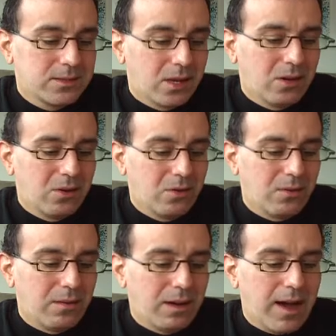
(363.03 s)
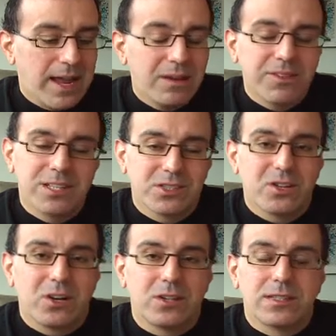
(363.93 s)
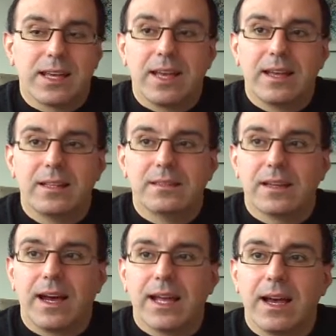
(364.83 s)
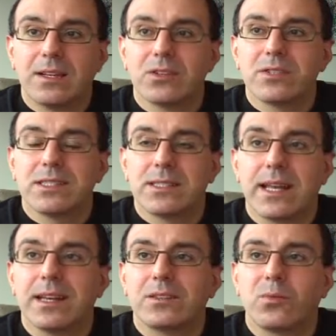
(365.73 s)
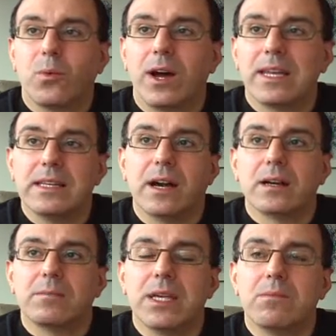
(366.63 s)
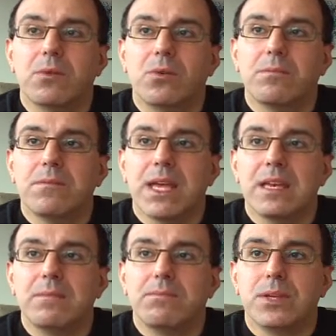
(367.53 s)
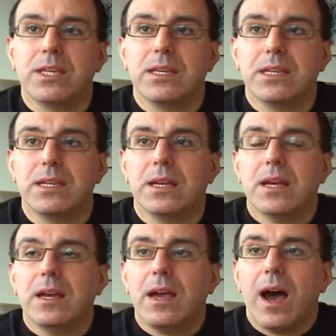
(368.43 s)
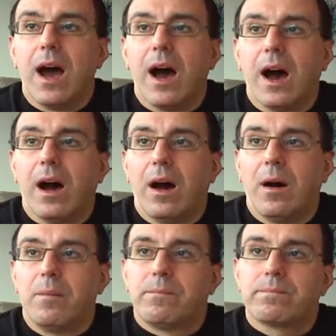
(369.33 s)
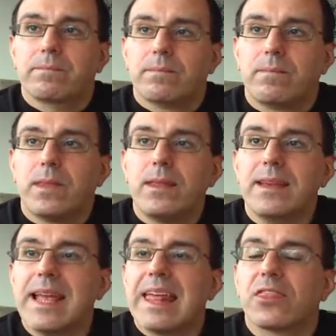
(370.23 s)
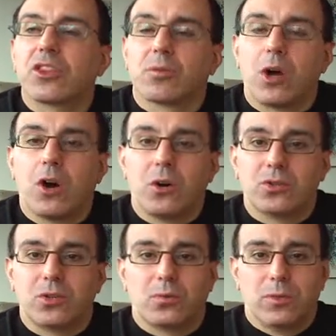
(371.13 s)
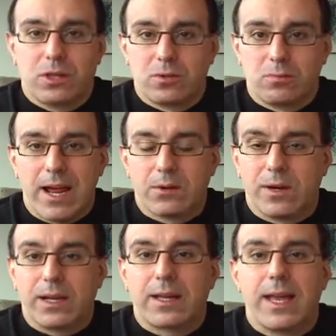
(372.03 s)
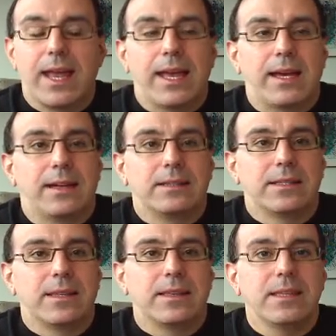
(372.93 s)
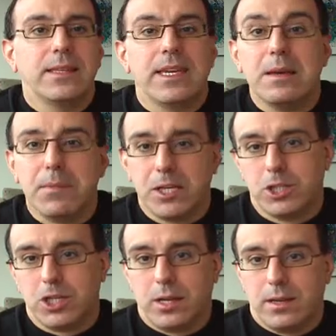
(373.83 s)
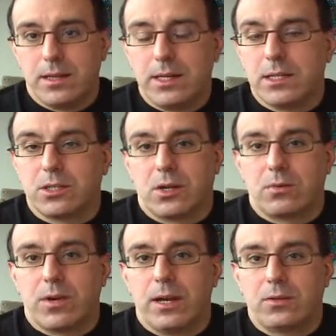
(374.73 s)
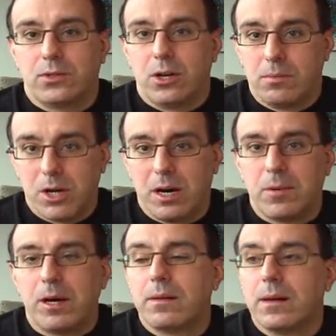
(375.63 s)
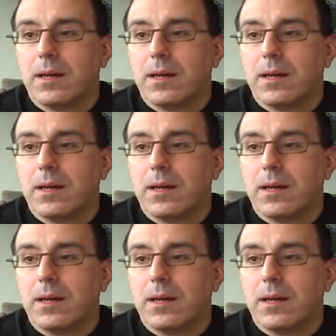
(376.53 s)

so I have concerns, and I understand why young people may be um, enthralled with the rhetoric and the image that is around Obama.